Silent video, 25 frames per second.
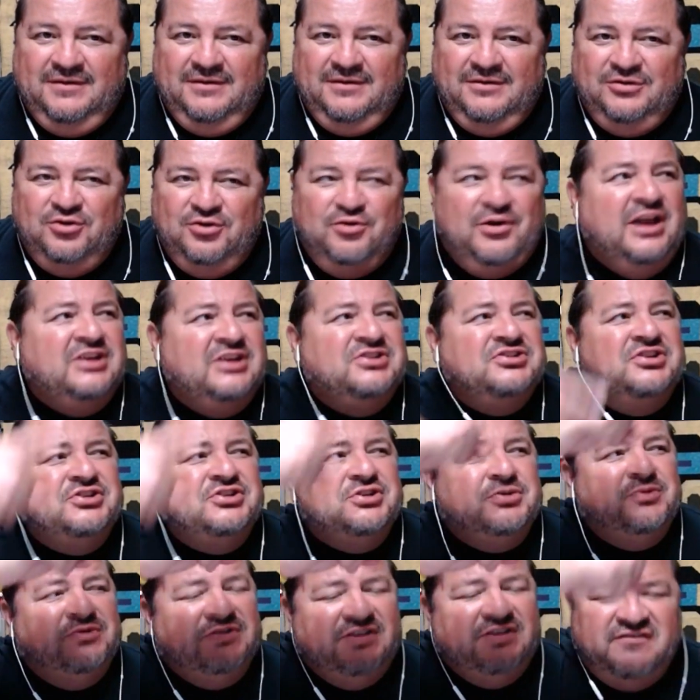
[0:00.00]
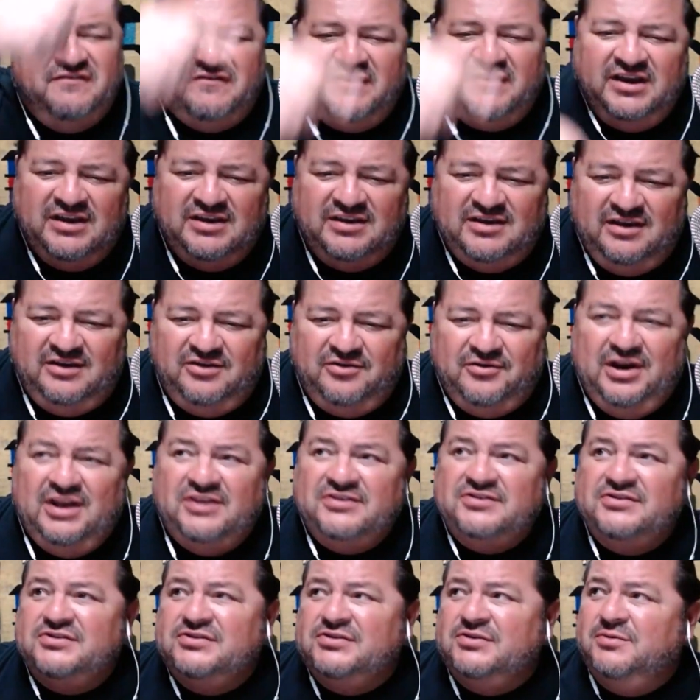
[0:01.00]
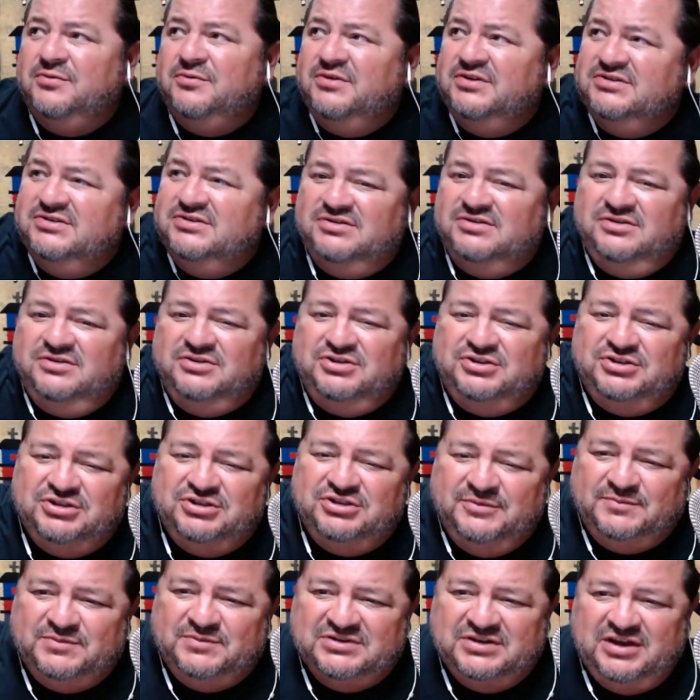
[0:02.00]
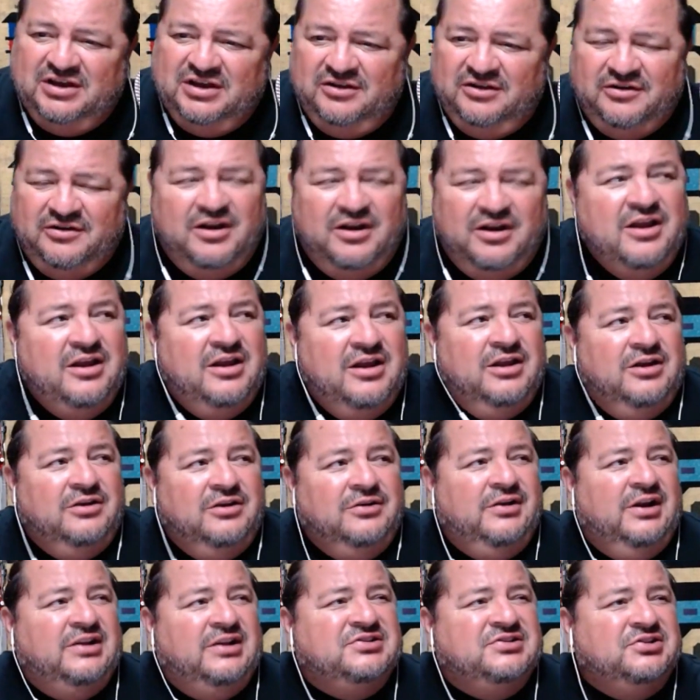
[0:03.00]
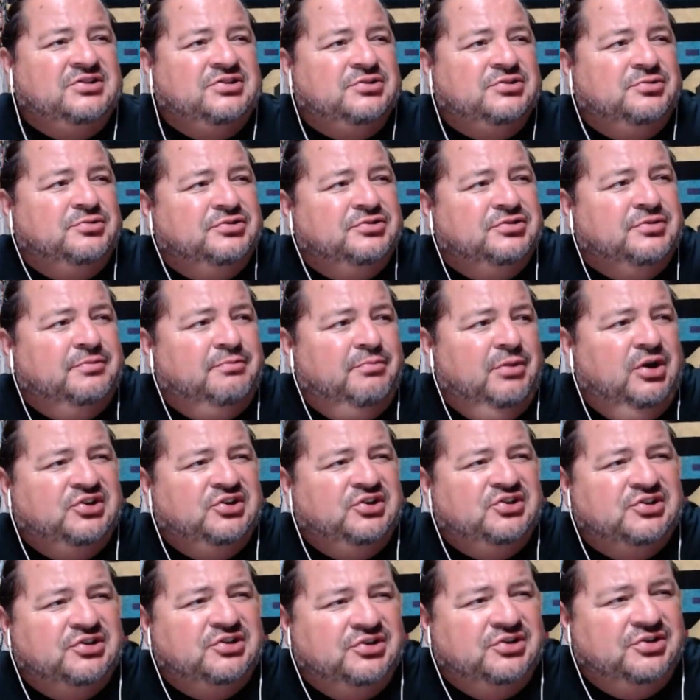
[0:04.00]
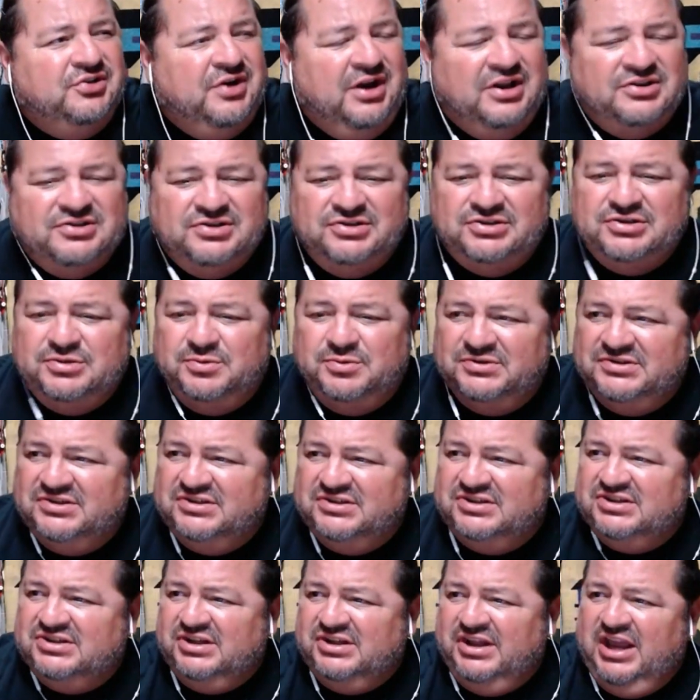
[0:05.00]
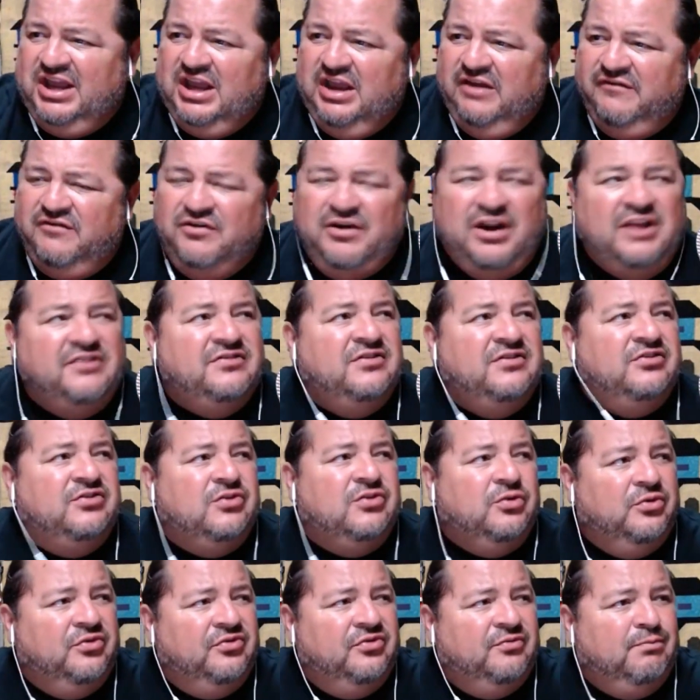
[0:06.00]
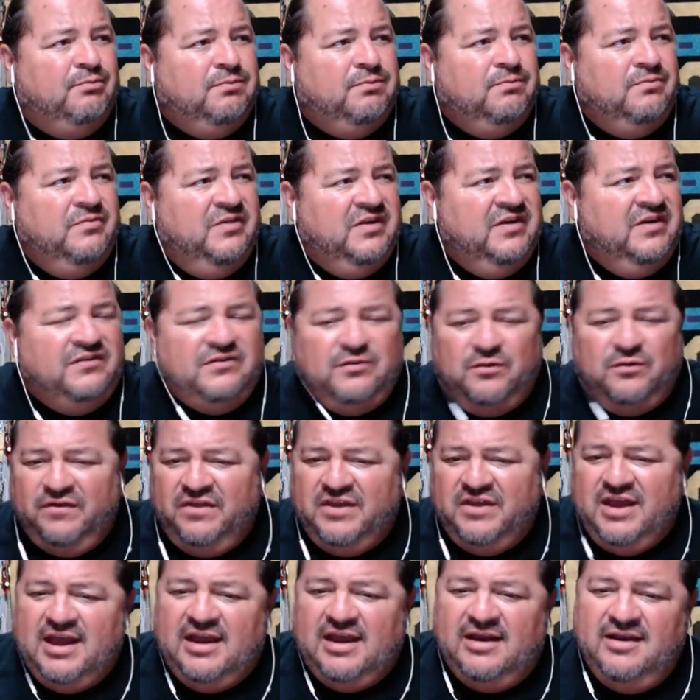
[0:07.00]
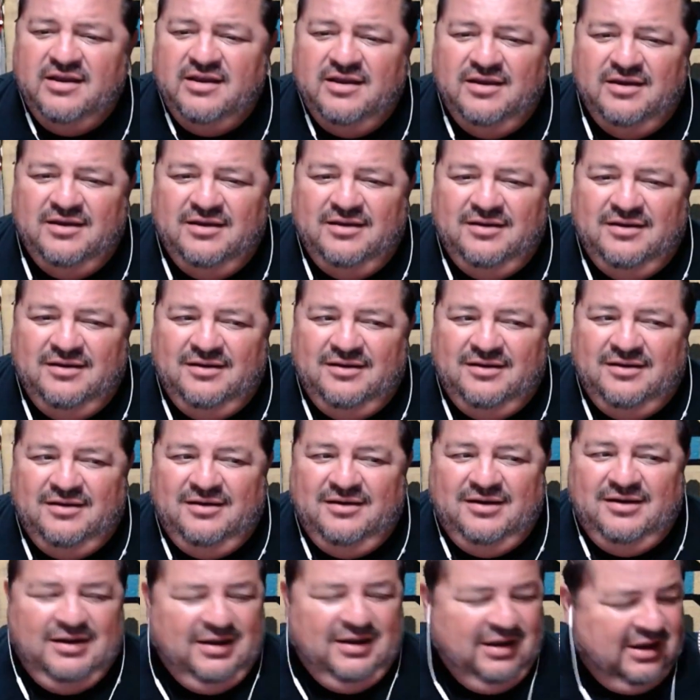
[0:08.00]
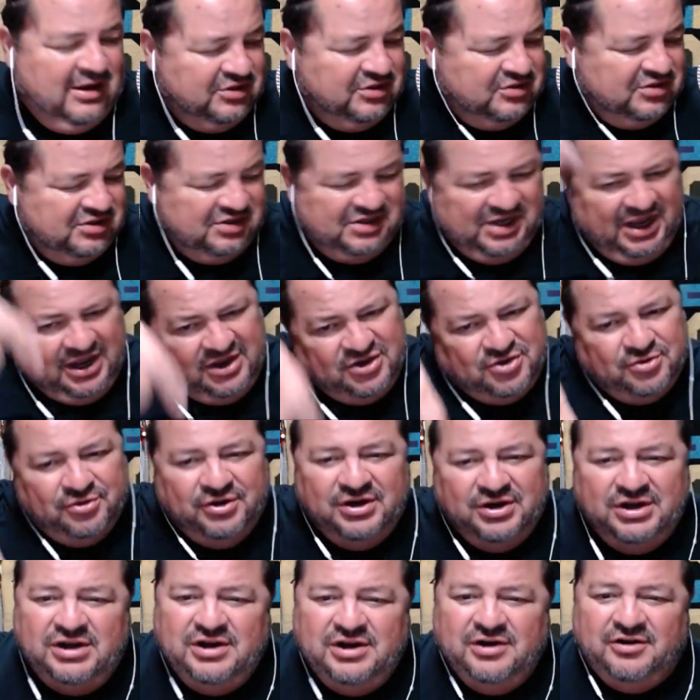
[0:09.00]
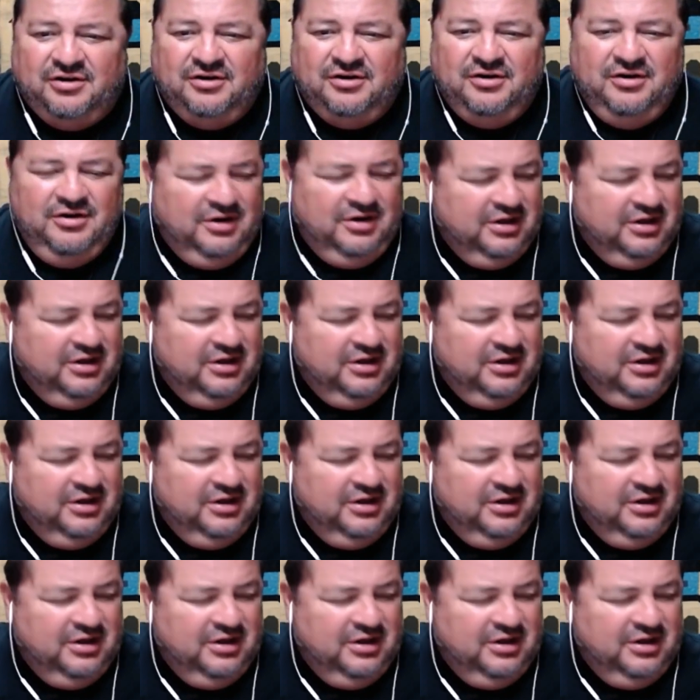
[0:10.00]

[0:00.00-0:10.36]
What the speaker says: Your ancestor was the Viking. Your ancestor was the ship sailor. Your ancestor was the merchant. Your ancestor was the slave. Your ancestor was this or that. And today you're here.